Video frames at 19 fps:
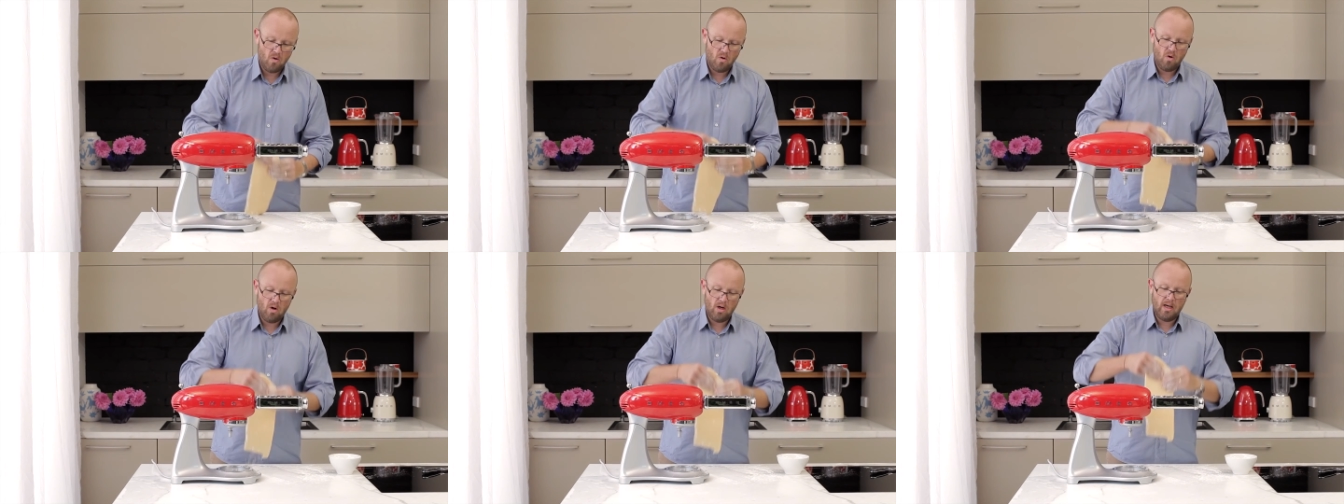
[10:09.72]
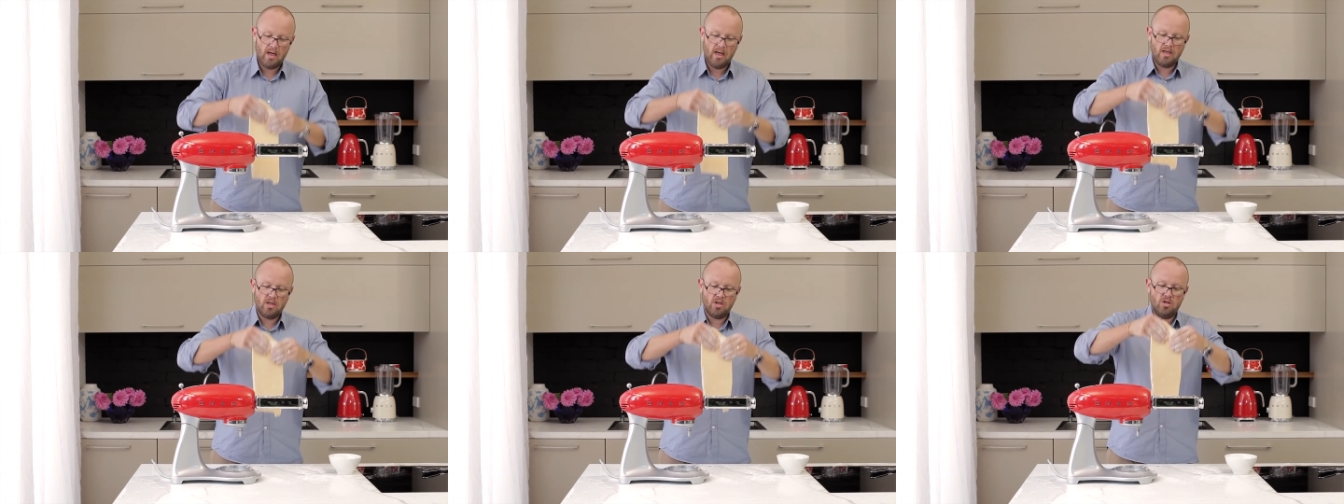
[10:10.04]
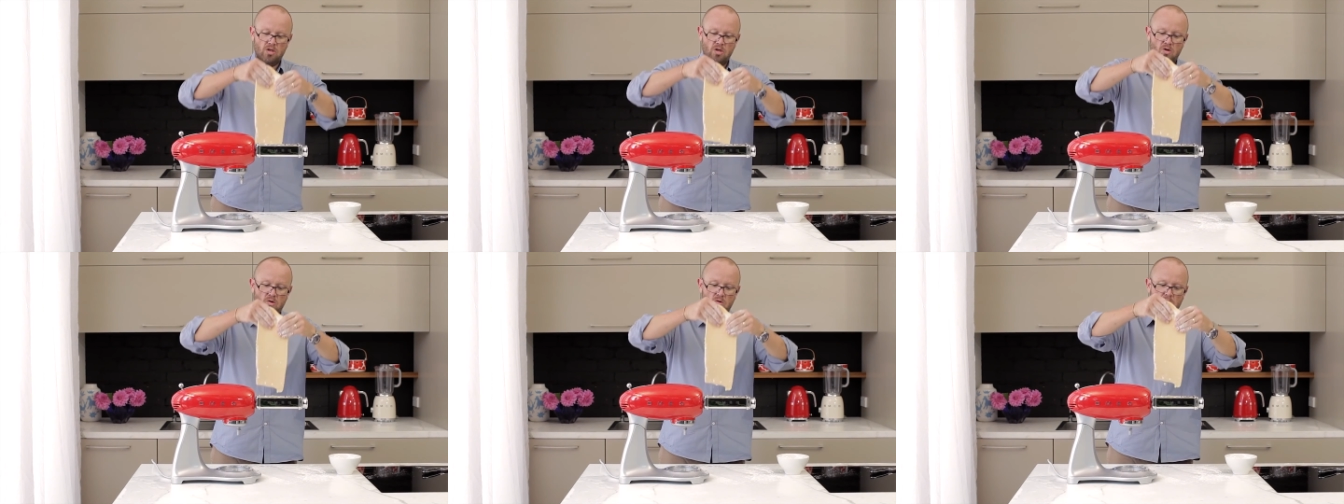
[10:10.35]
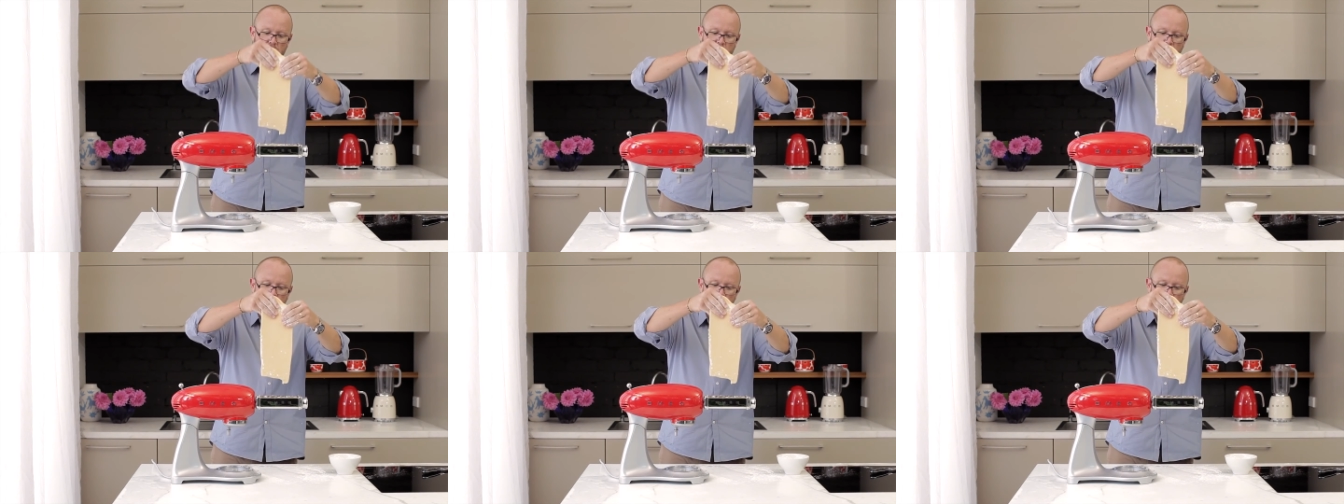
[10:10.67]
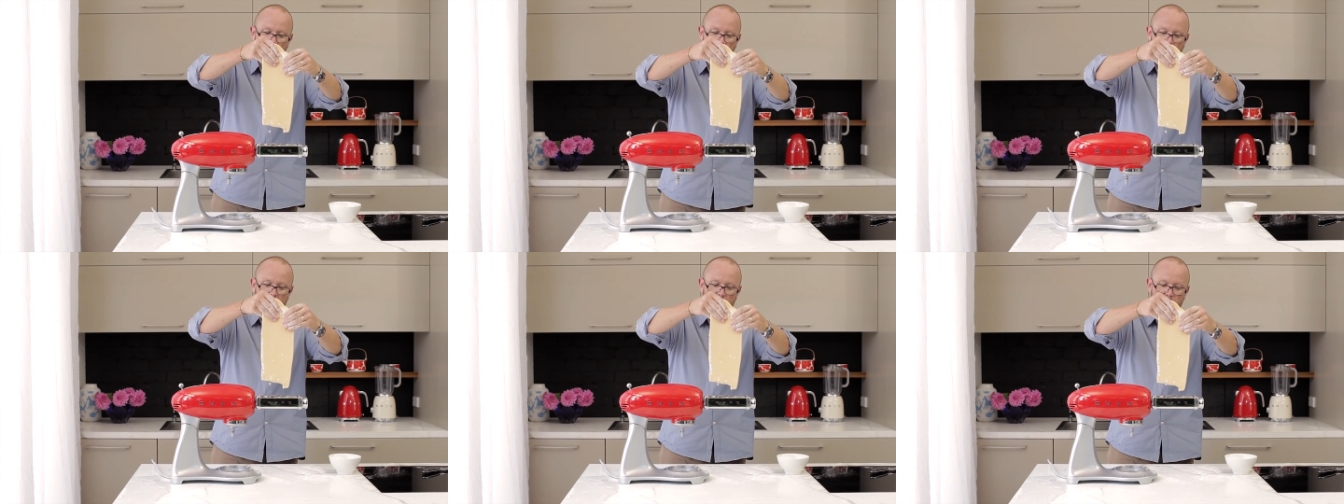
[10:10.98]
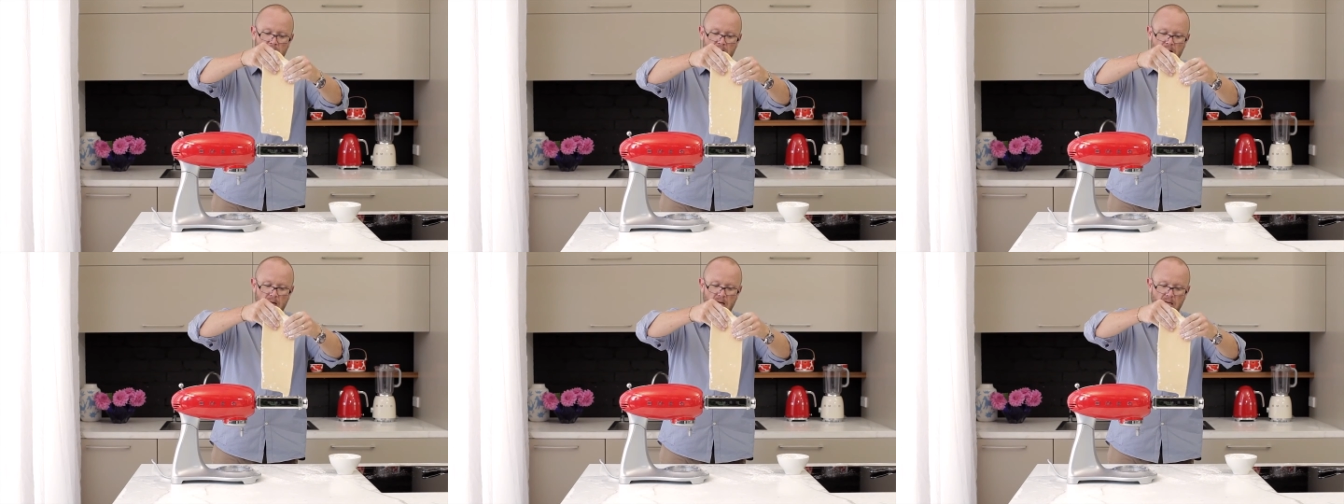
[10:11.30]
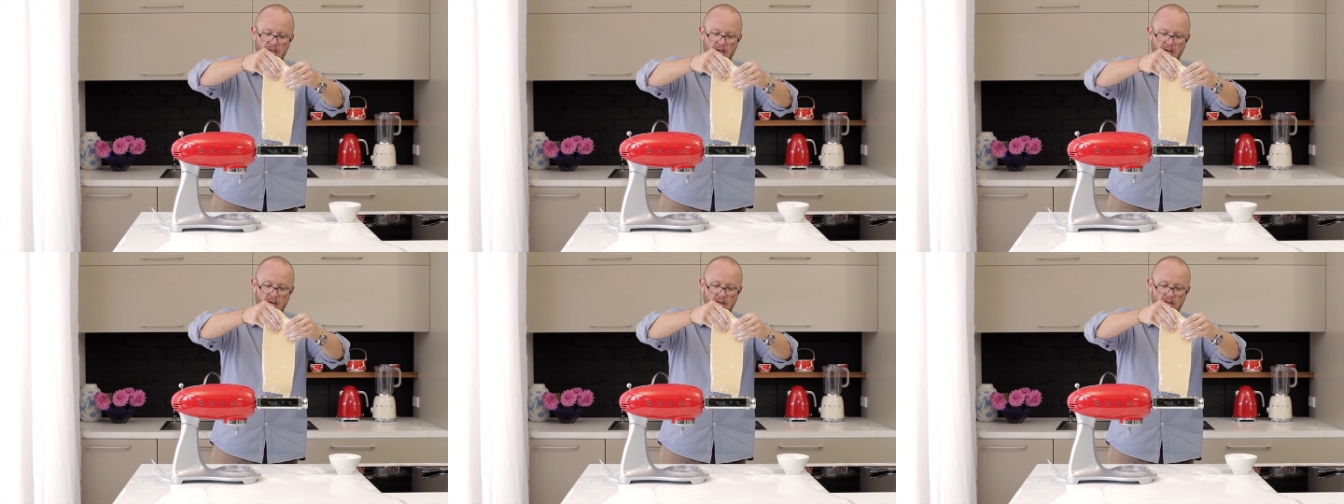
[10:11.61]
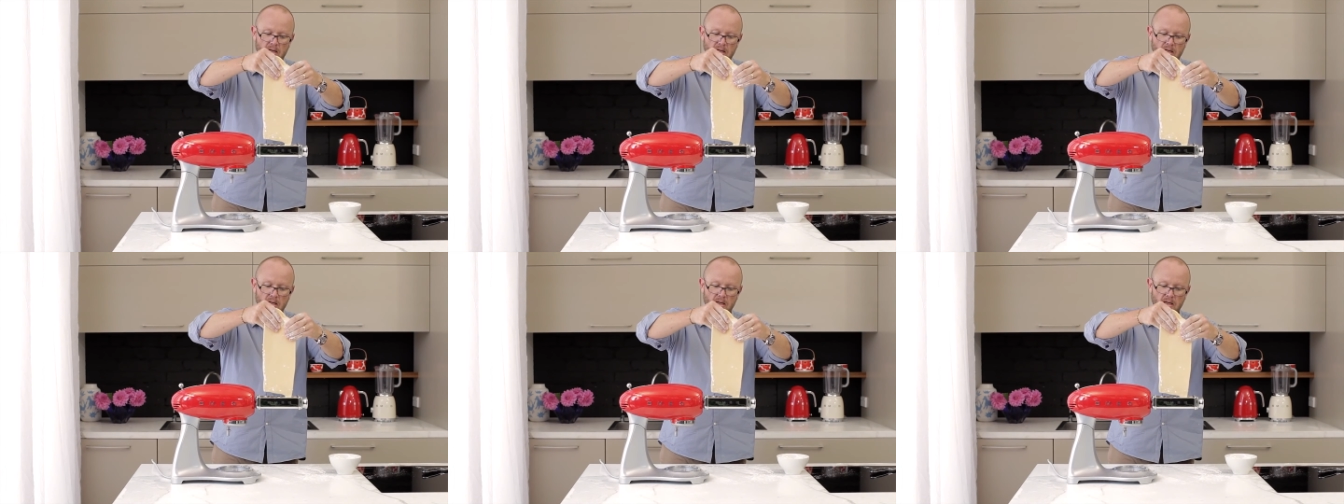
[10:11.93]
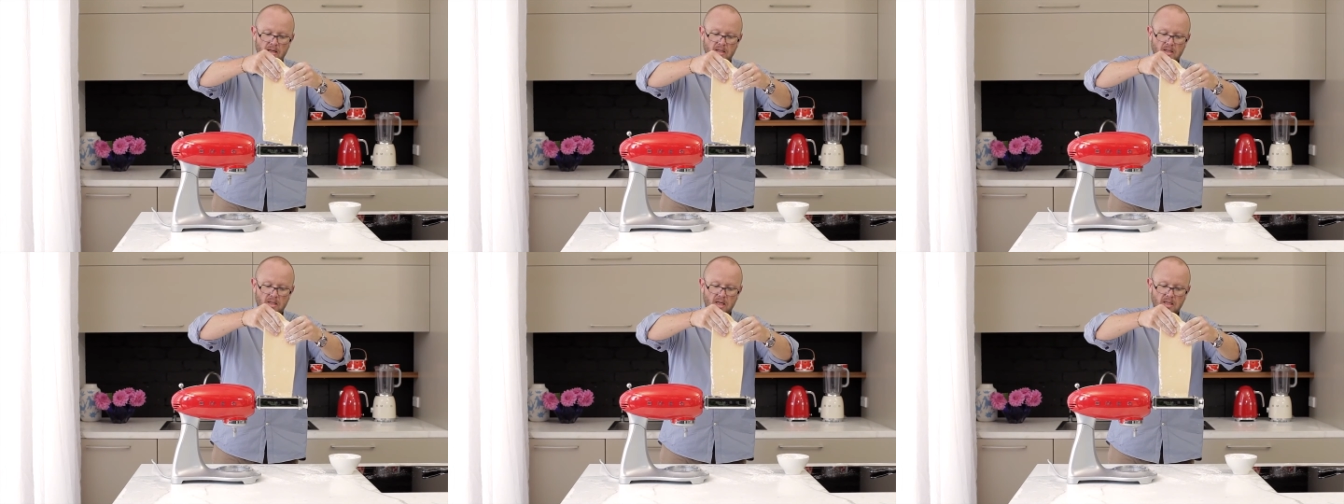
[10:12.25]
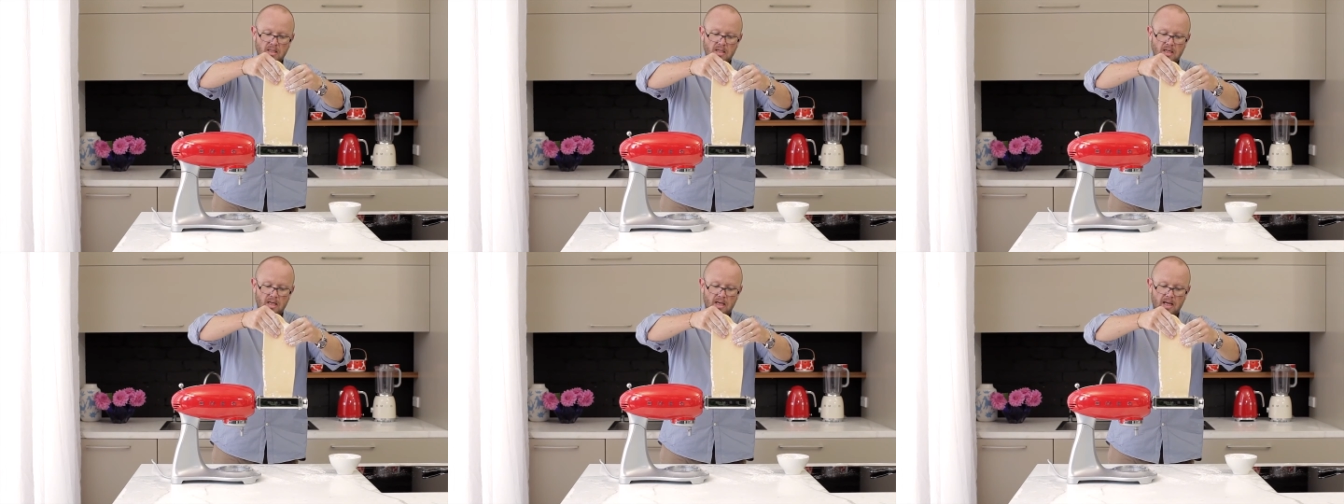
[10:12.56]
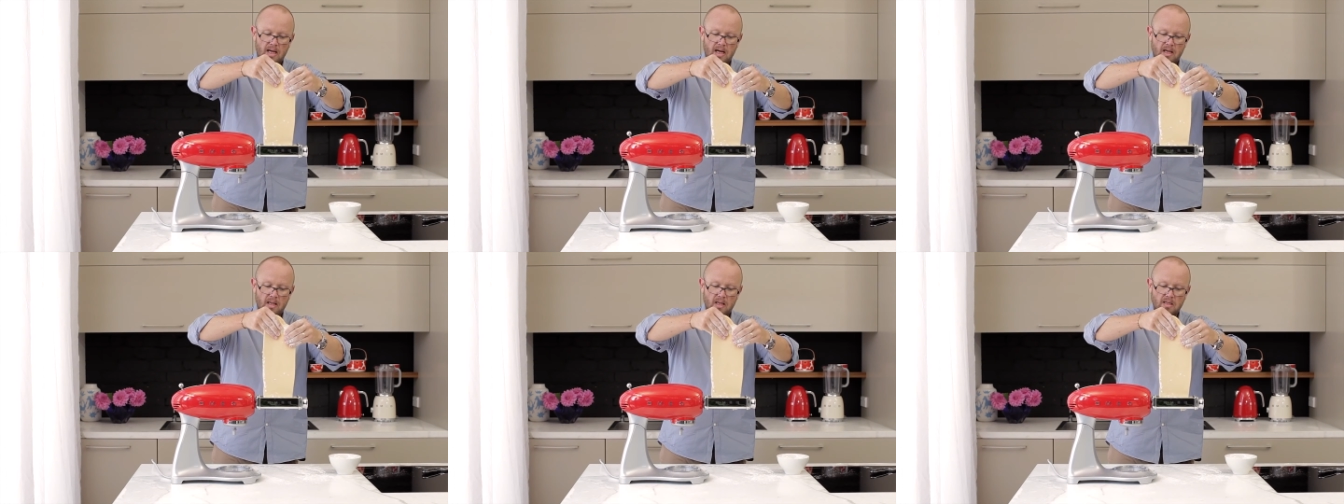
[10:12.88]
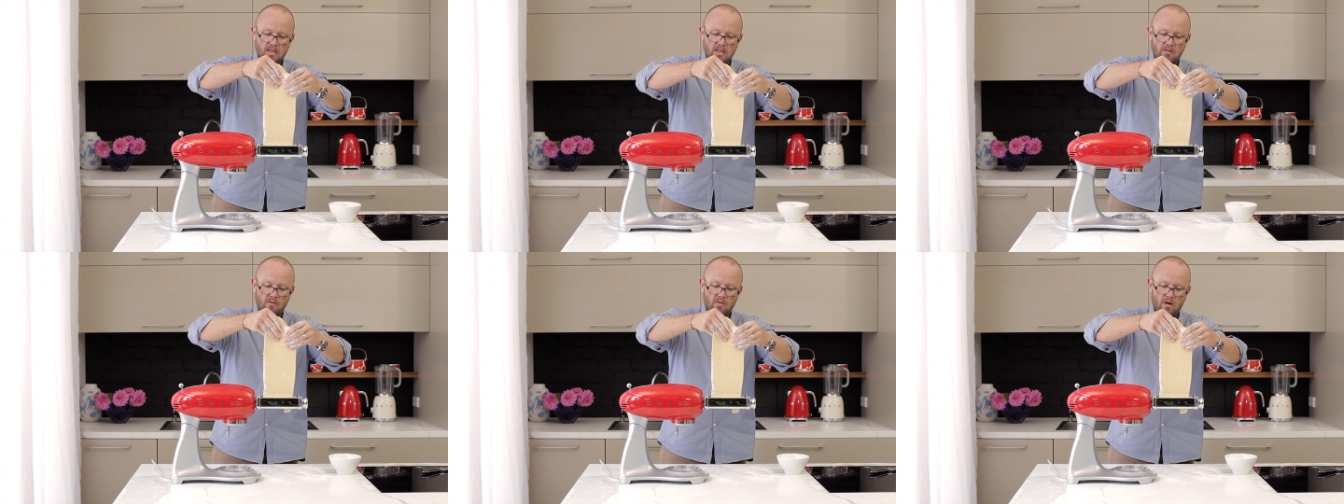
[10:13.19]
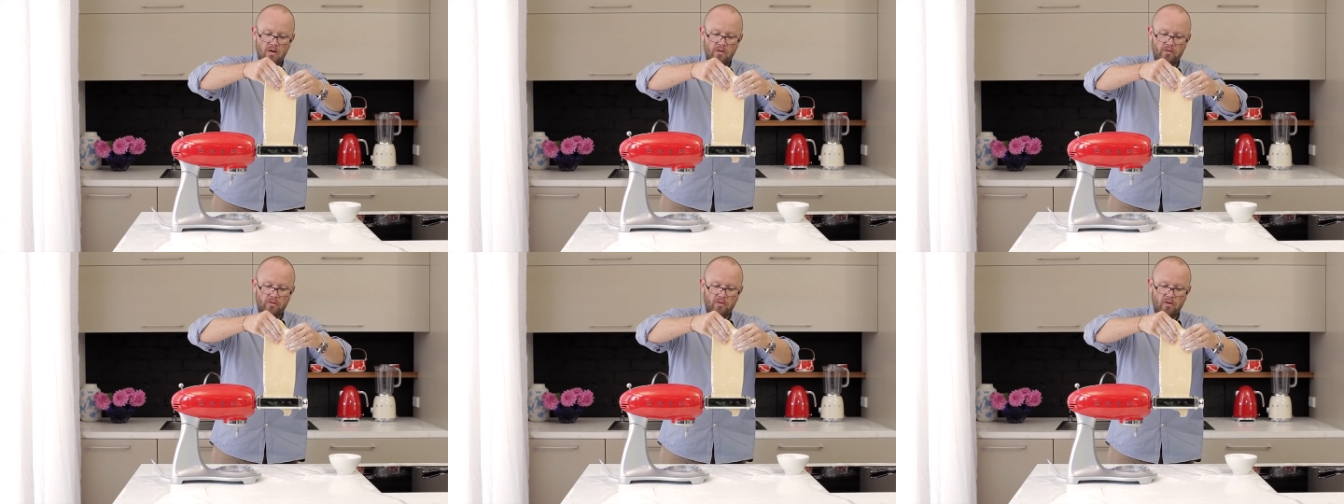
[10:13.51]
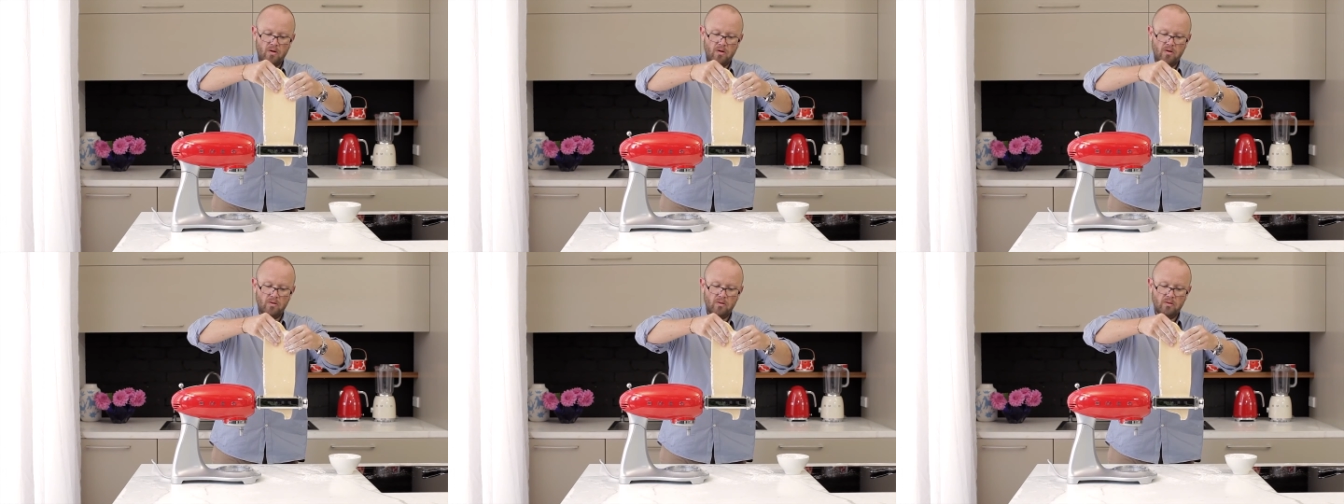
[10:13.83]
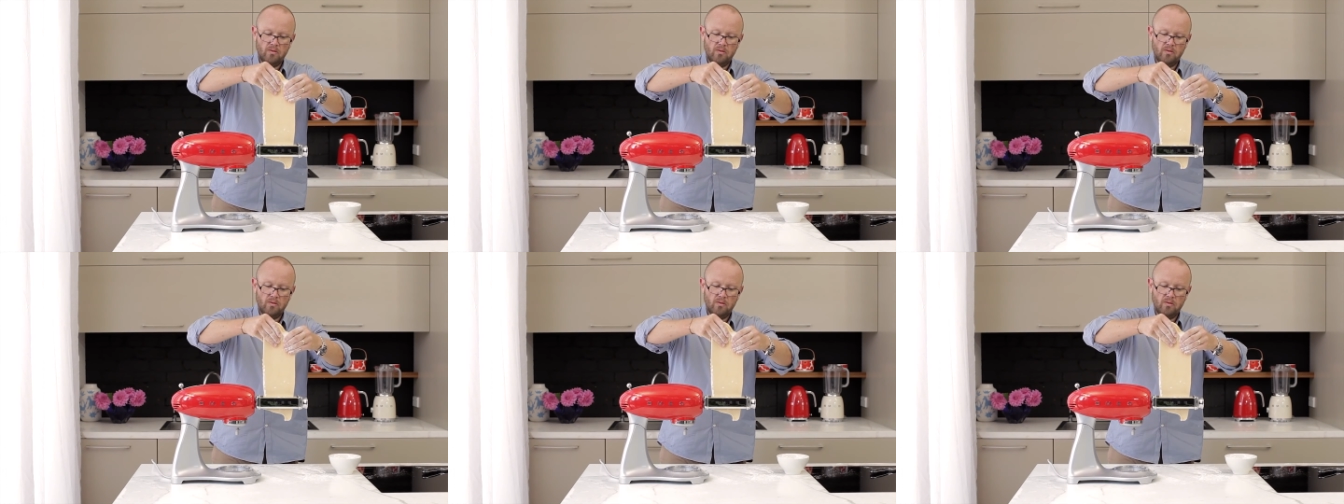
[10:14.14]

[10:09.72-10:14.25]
all I need to do is not laminate again, just allow this to roll through.